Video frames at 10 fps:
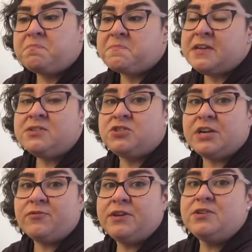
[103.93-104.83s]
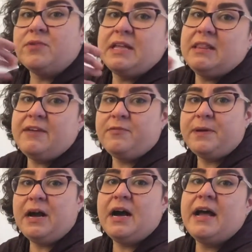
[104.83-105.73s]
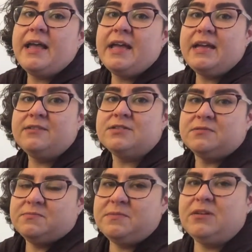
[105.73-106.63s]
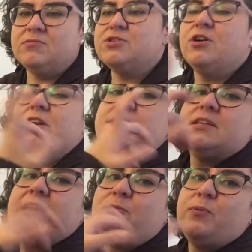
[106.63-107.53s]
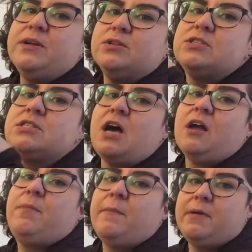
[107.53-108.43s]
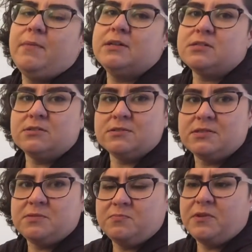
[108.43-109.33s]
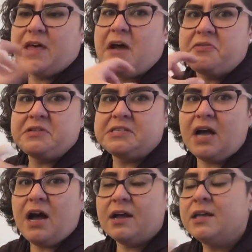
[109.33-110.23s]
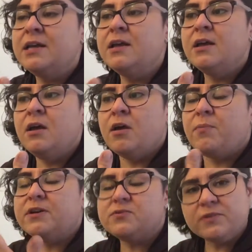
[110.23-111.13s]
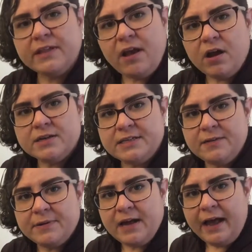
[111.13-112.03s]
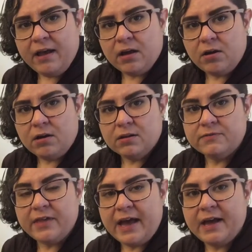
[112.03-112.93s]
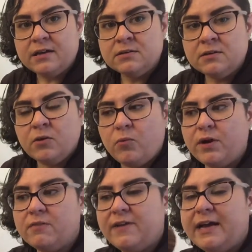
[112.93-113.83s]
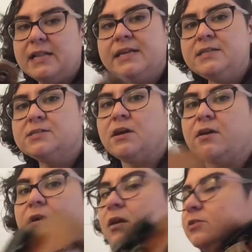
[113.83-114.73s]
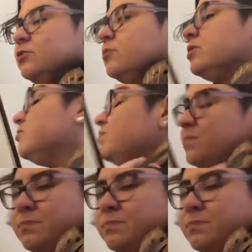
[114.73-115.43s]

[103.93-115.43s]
Things generally don't get left behind, and we don't turn into like weird sock puppet monsters without the sock. But it's really hard to keep an eye on all of that when our violin's on our shoulder.